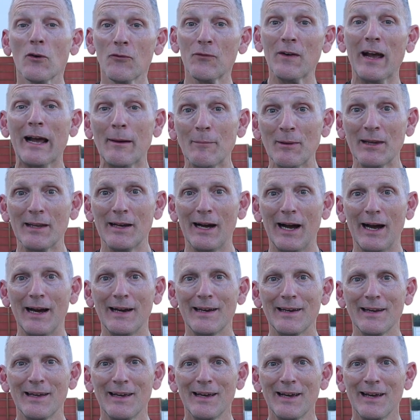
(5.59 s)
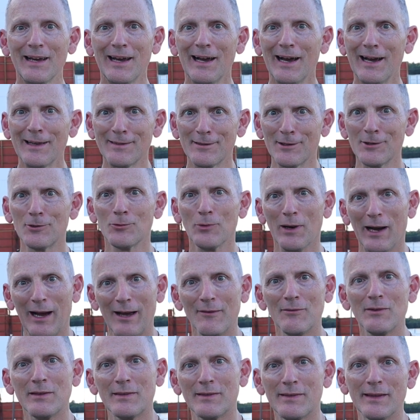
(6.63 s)
or a family night at the
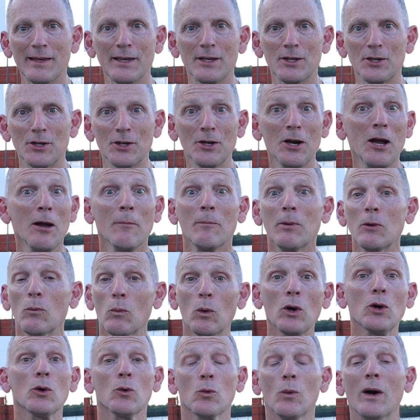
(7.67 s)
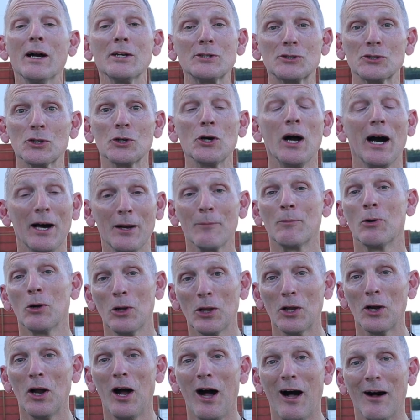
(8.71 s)
drive-in theater but weren't quite sure how to
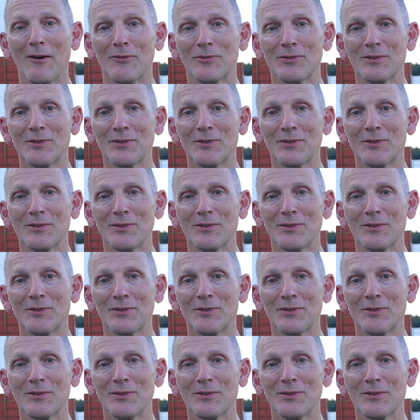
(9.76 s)
pull it off?